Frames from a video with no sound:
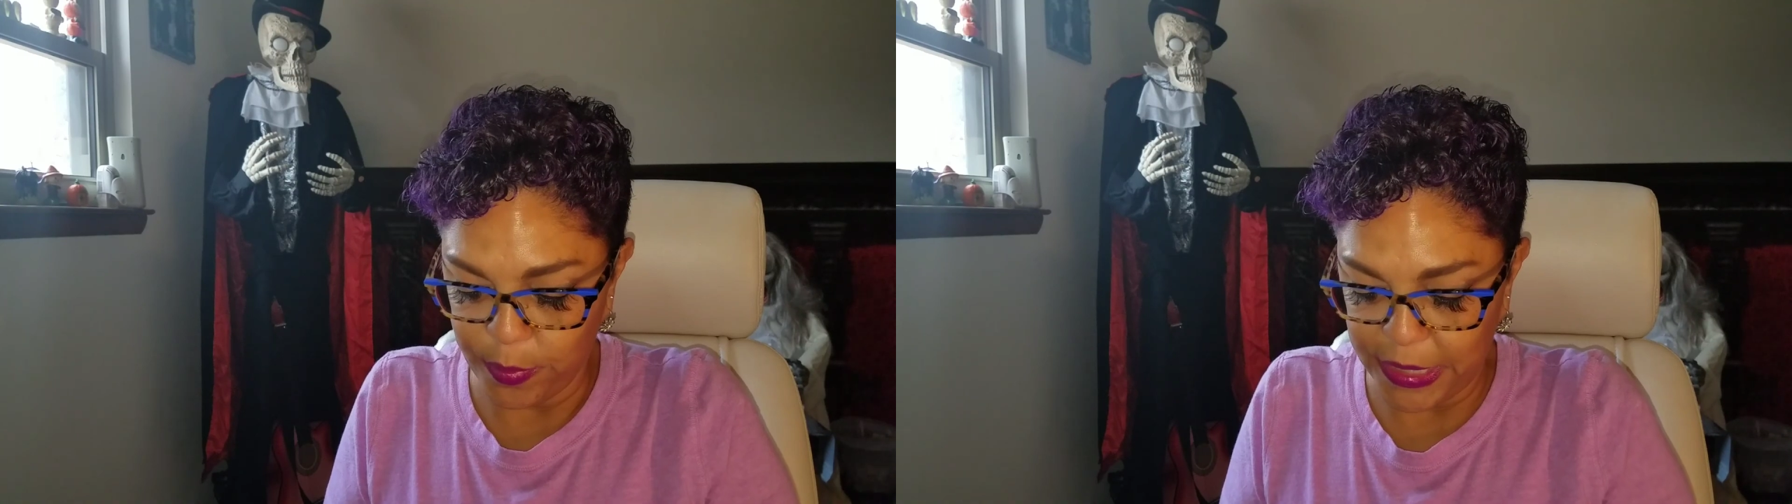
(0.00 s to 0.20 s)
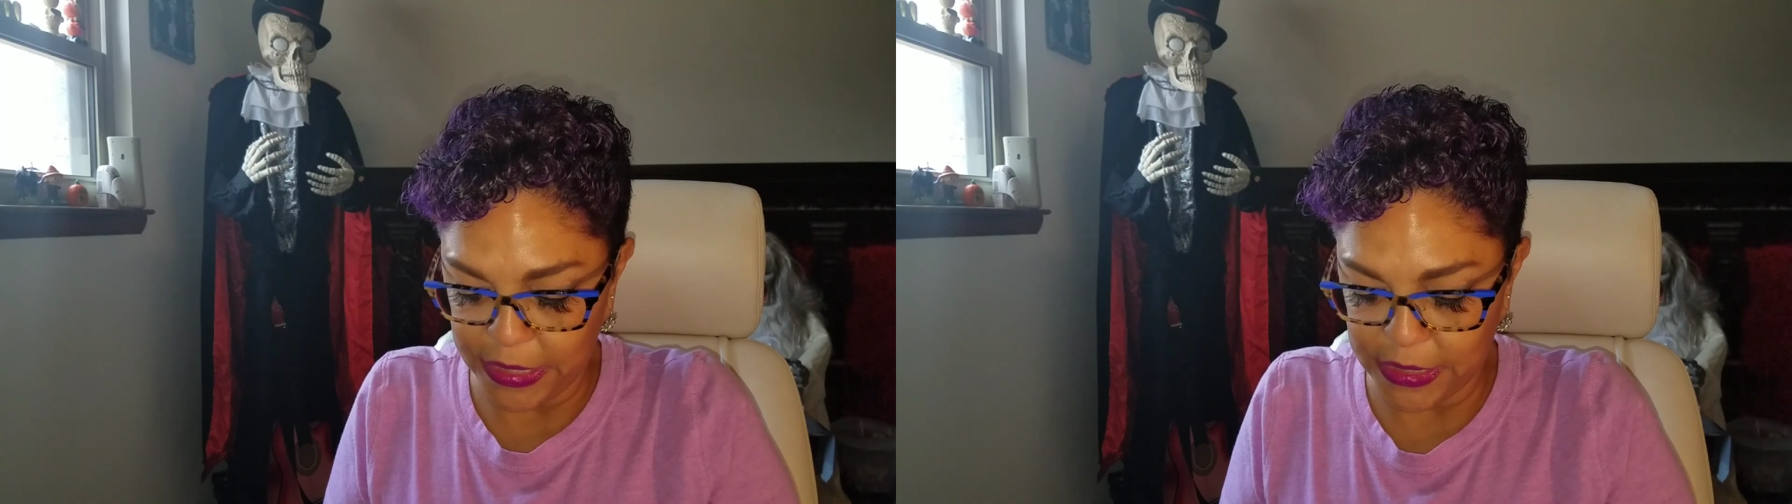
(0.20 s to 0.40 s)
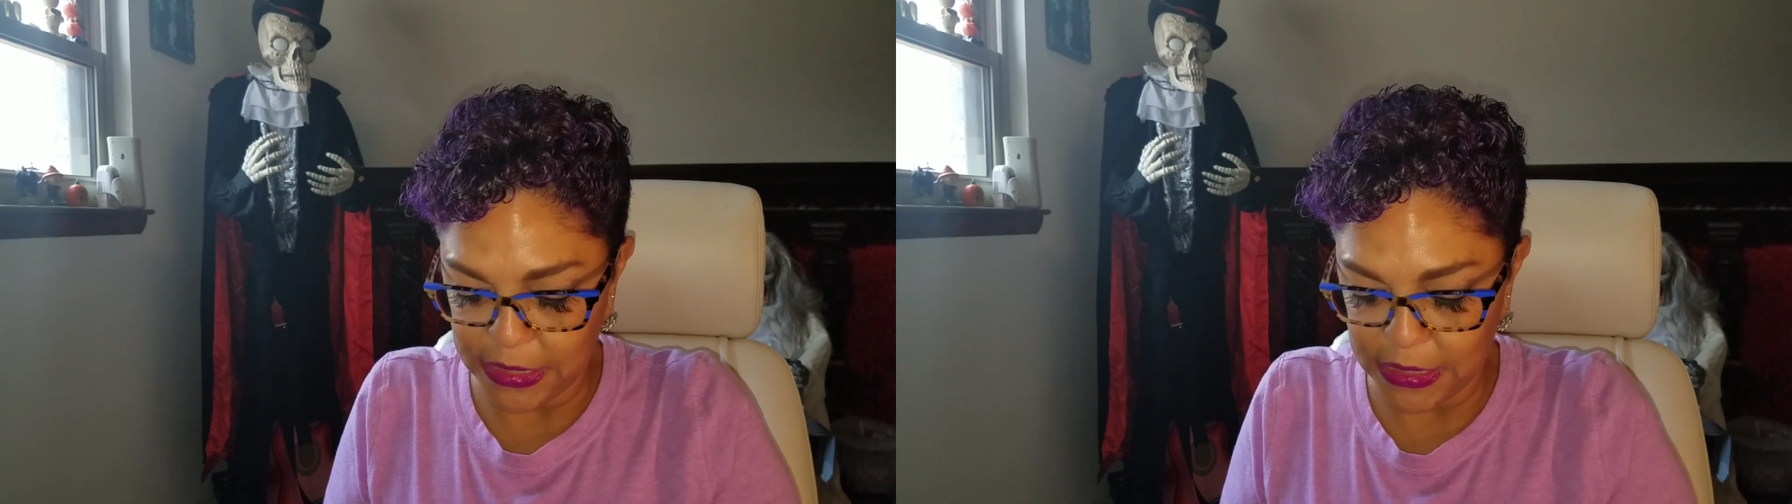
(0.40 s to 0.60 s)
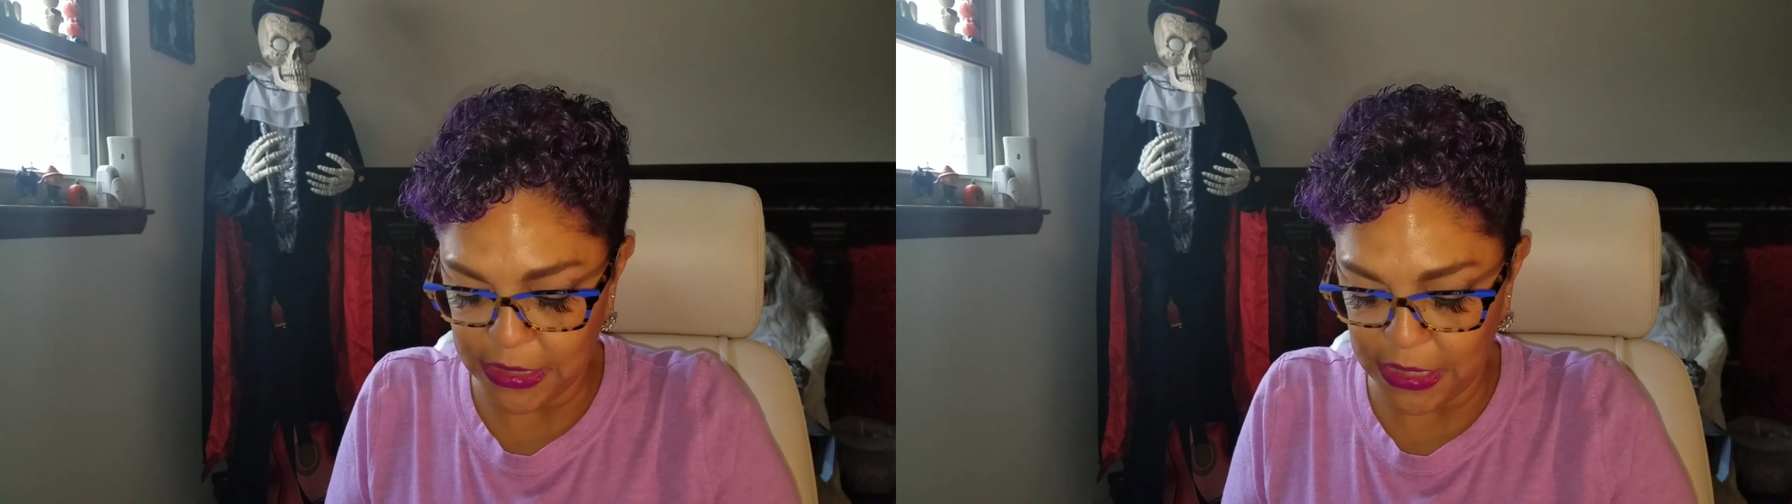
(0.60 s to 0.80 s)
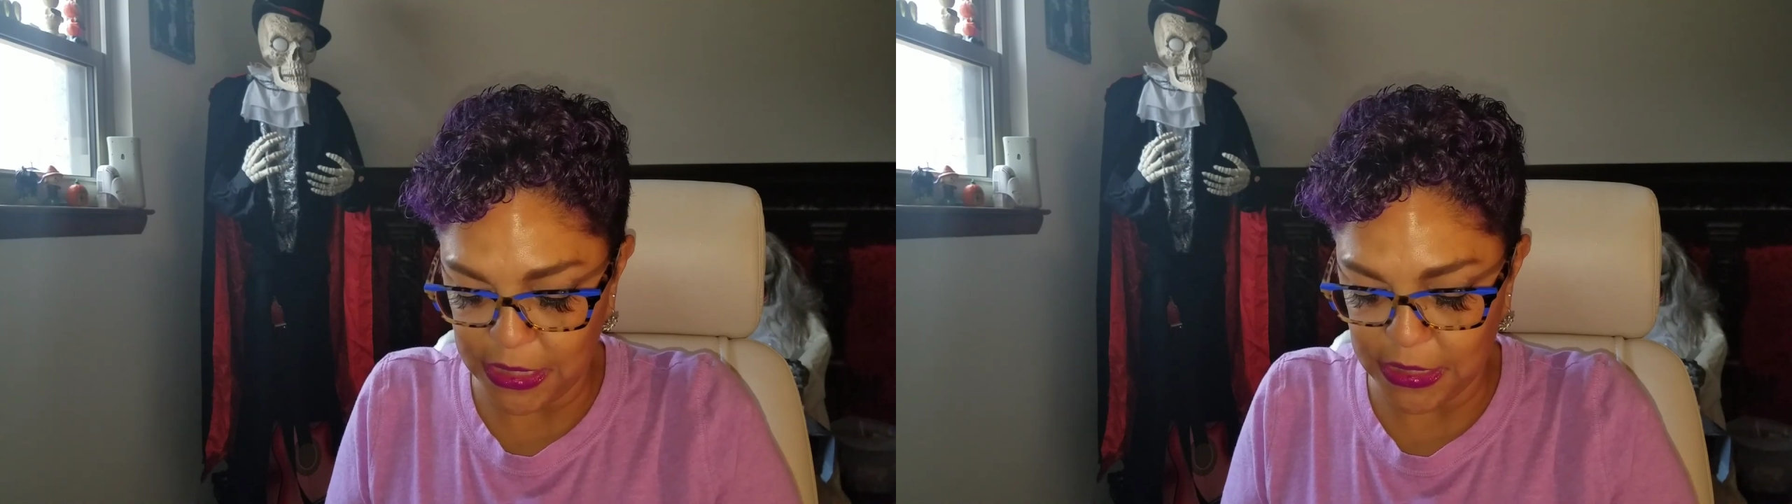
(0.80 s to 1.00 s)
of the
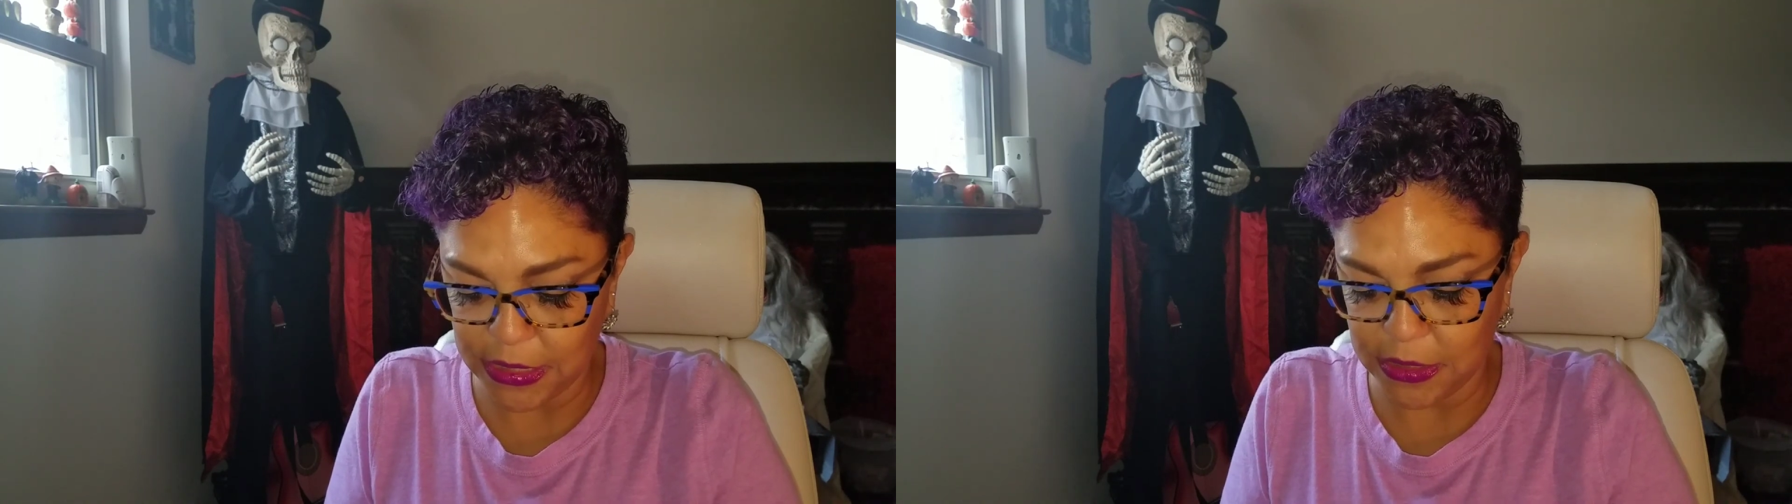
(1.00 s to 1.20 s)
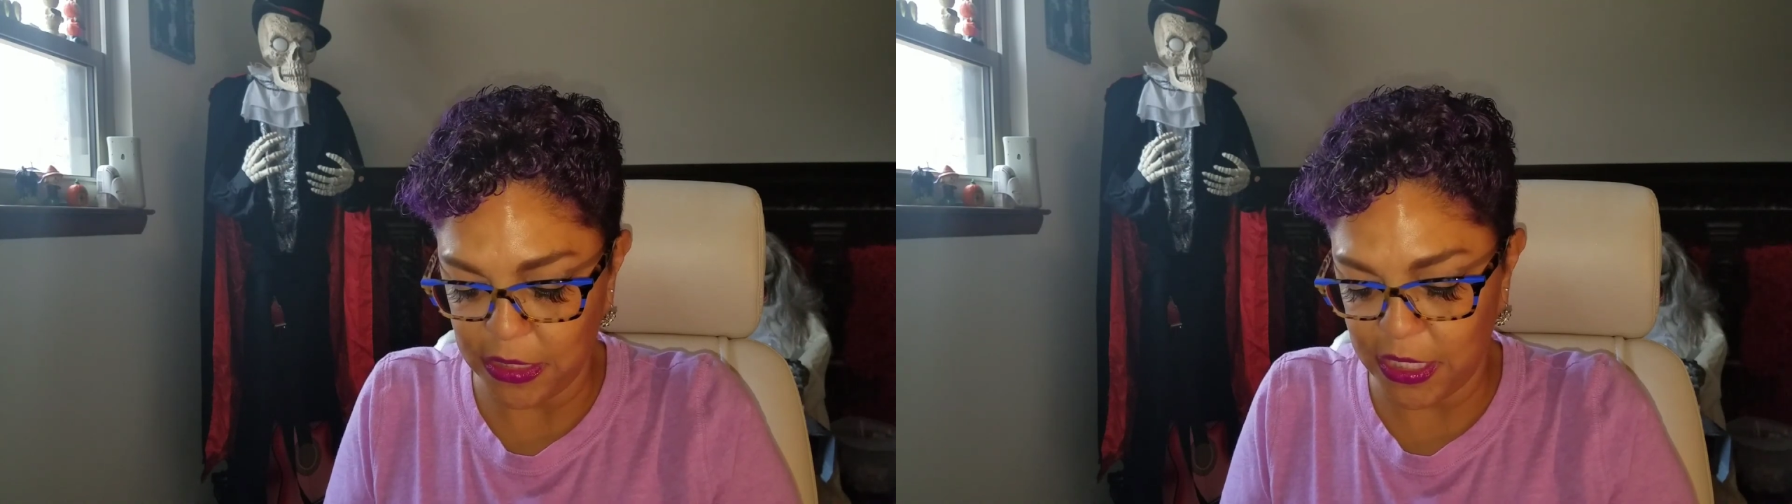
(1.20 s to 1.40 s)
boxes is,